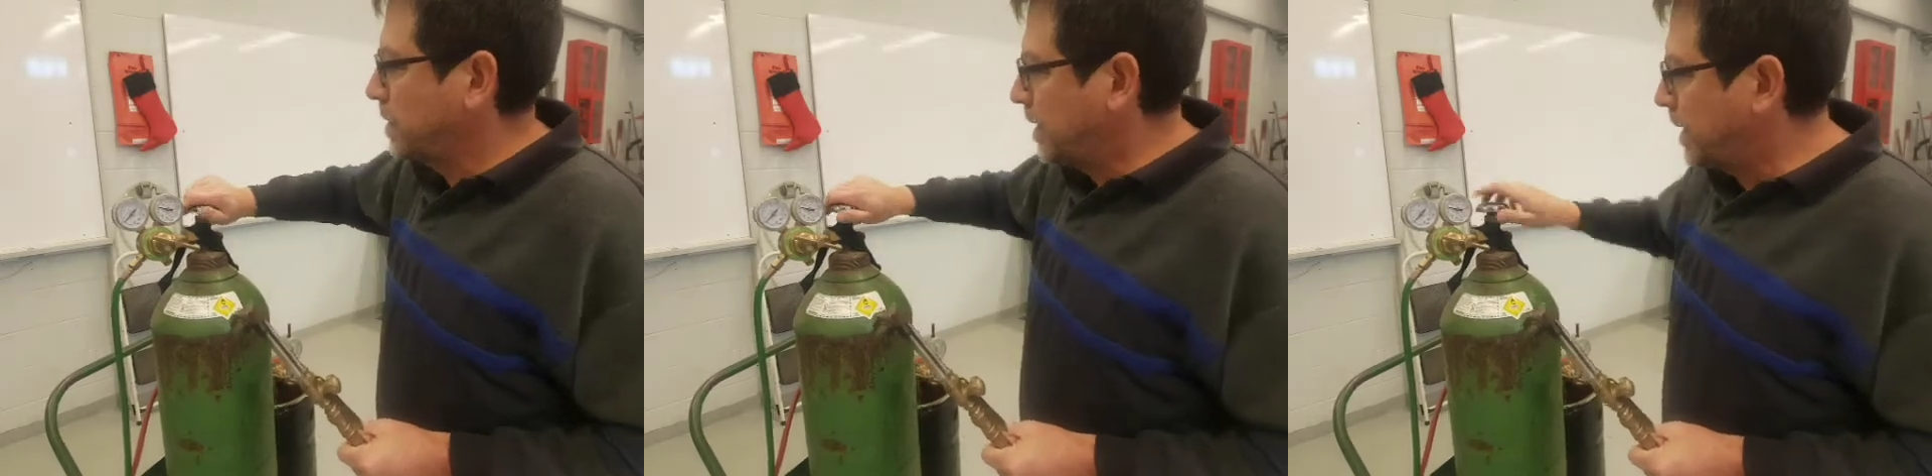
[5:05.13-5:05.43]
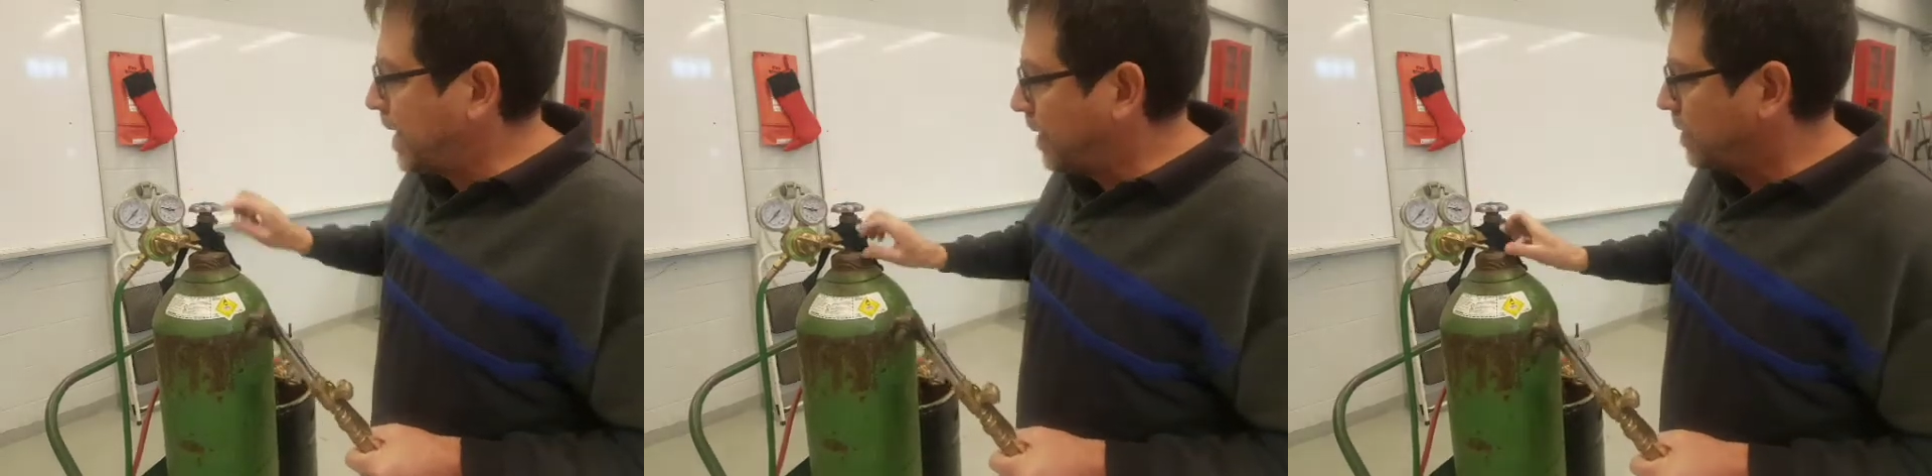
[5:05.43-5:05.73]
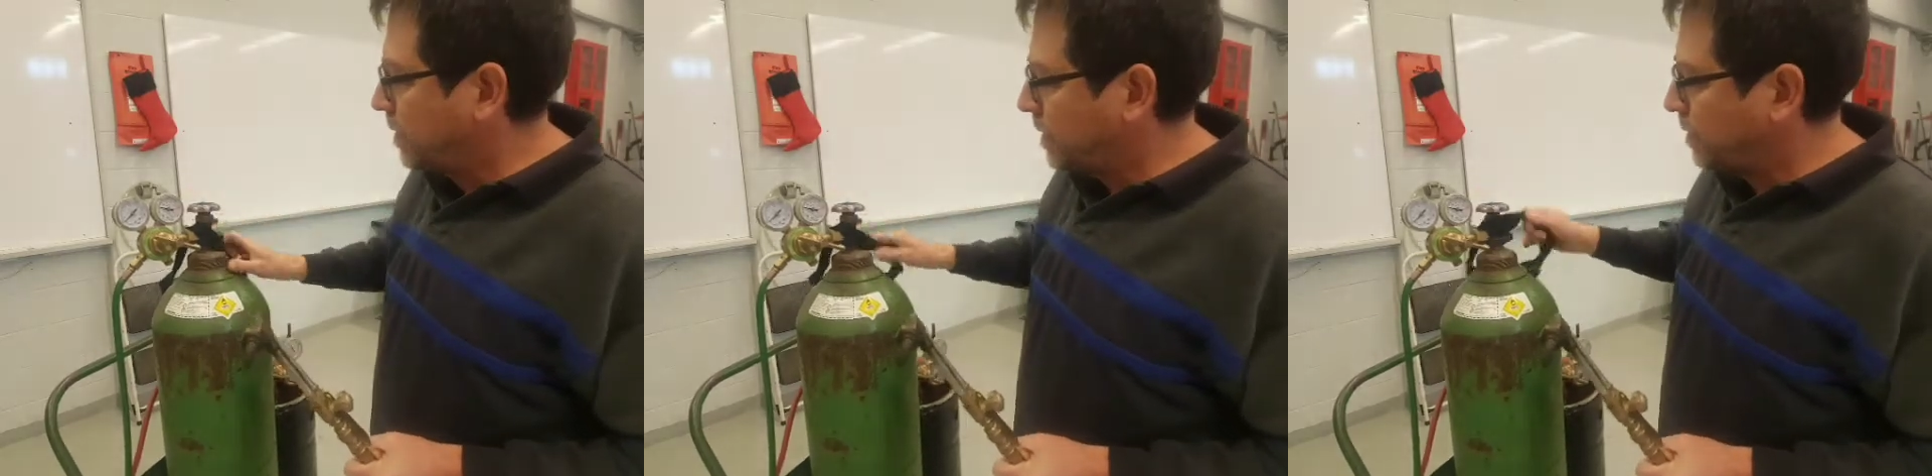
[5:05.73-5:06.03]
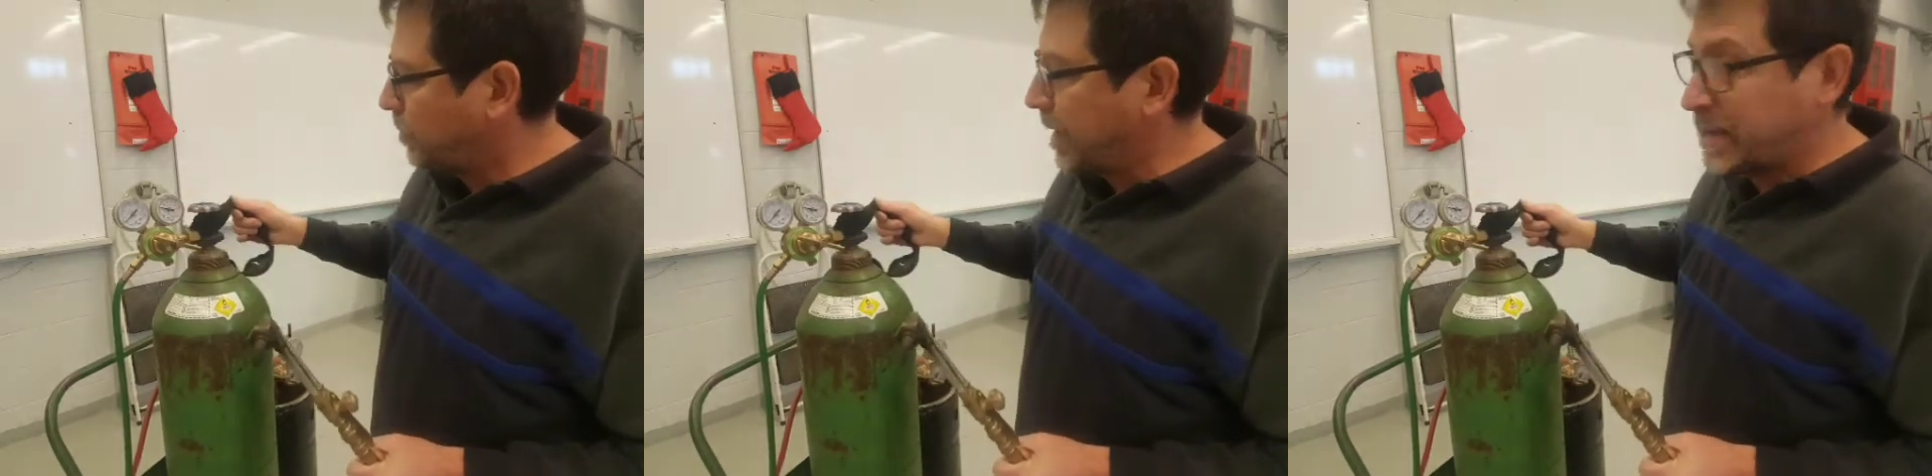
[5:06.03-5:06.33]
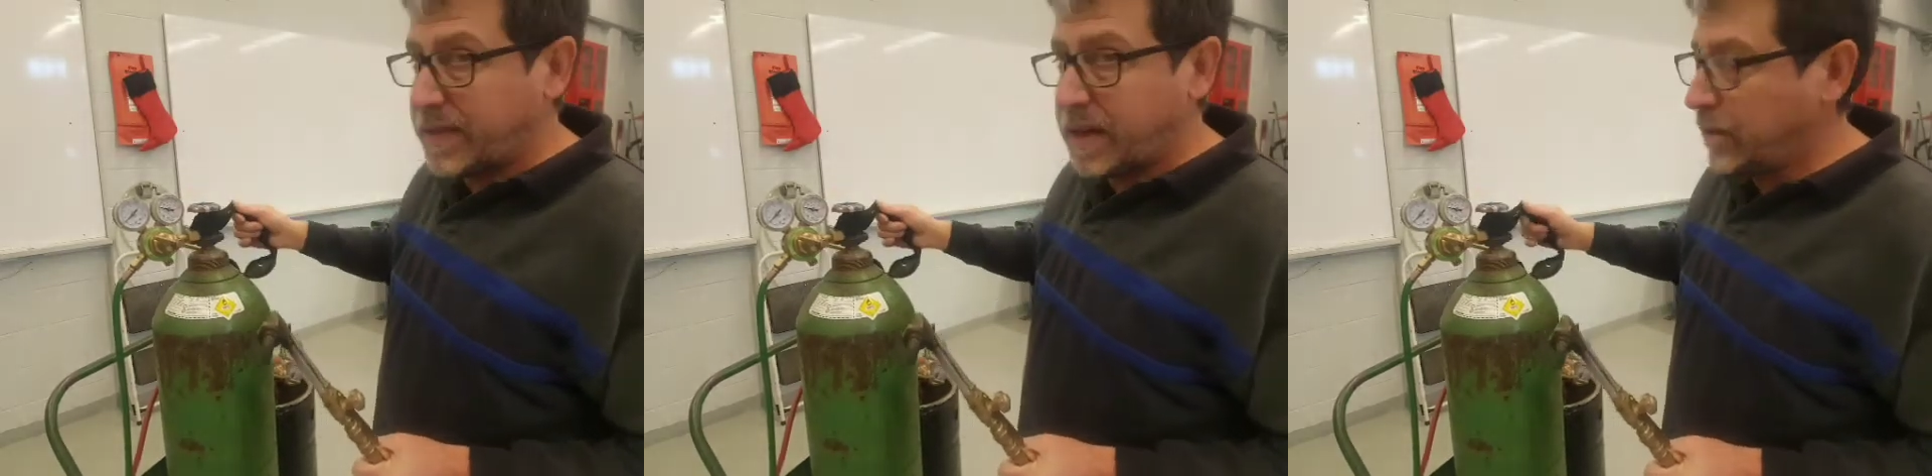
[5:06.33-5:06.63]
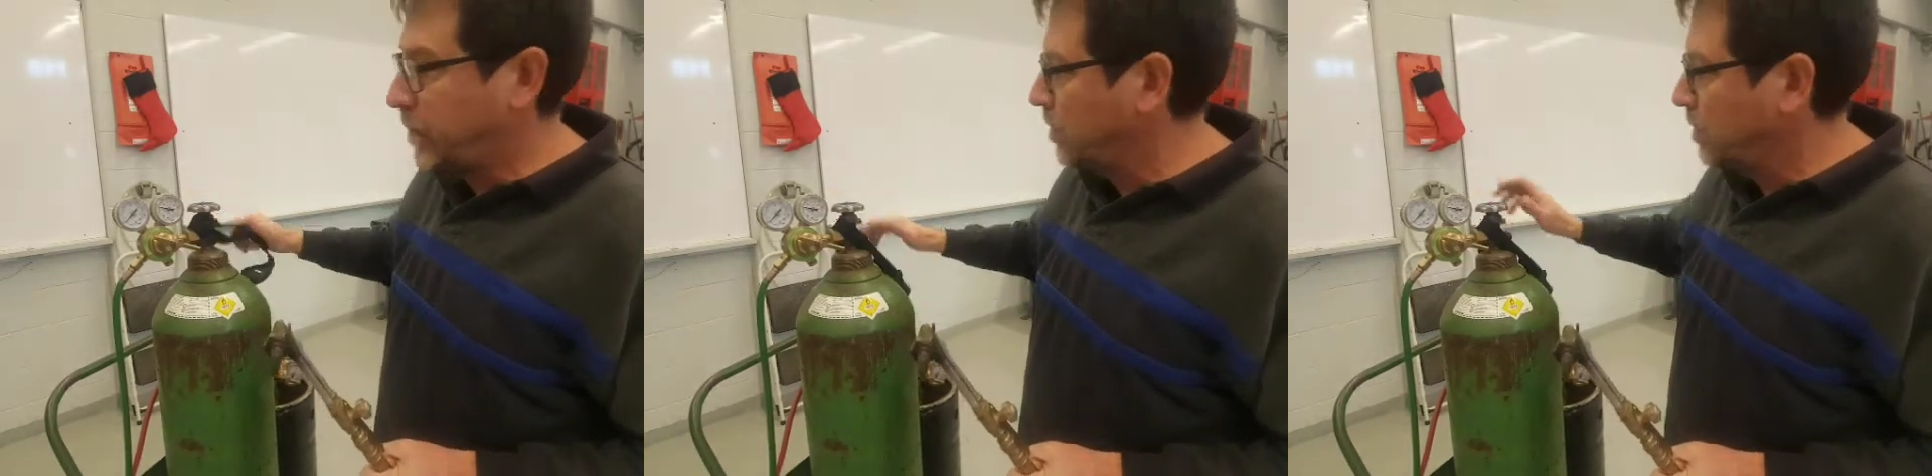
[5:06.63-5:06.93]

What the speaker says: And again, brass valve,